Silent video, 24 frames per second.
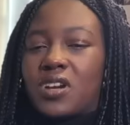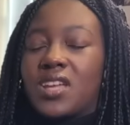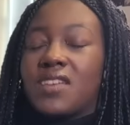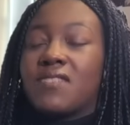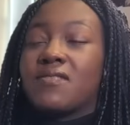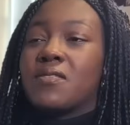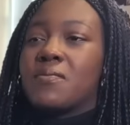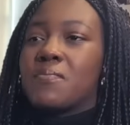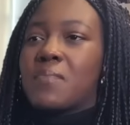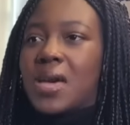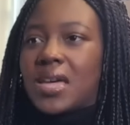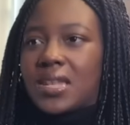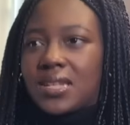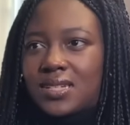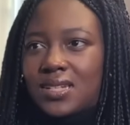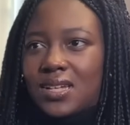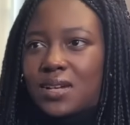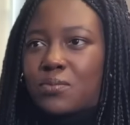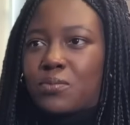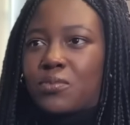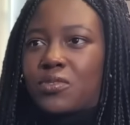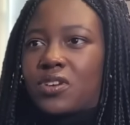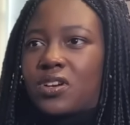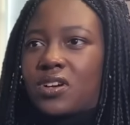I even met
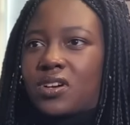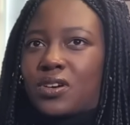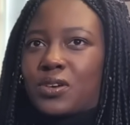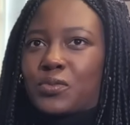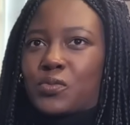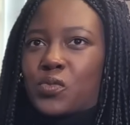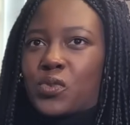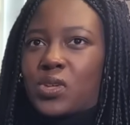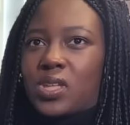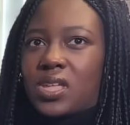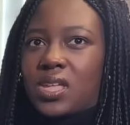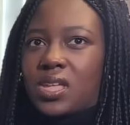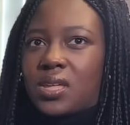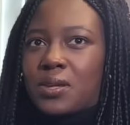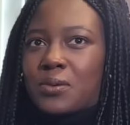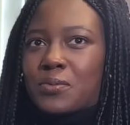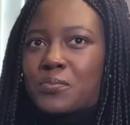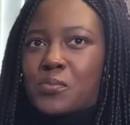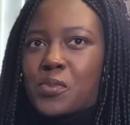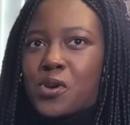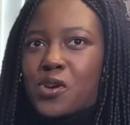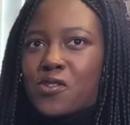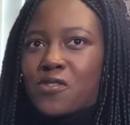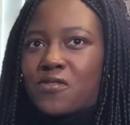Deborah, we
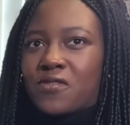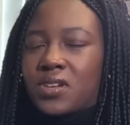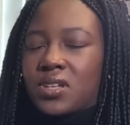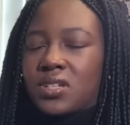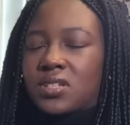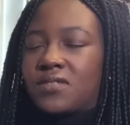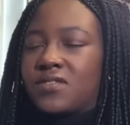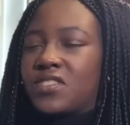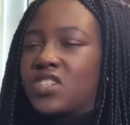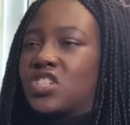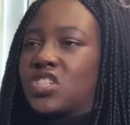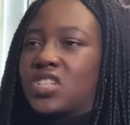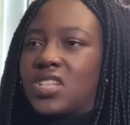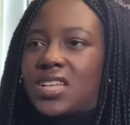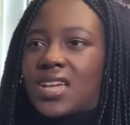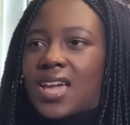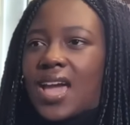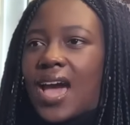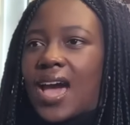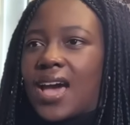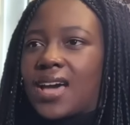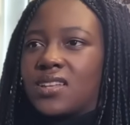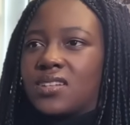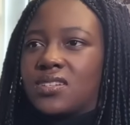both individually
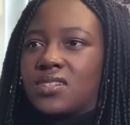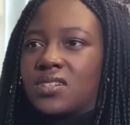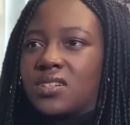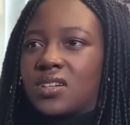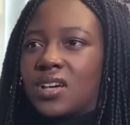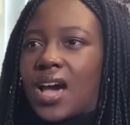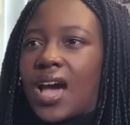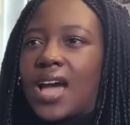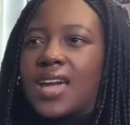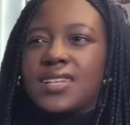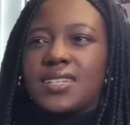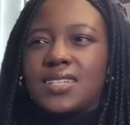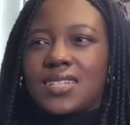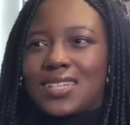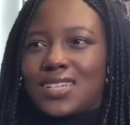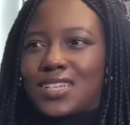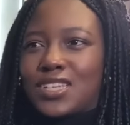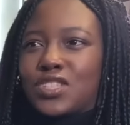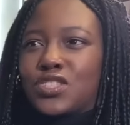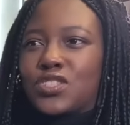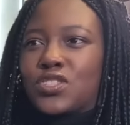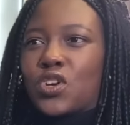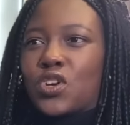had ideas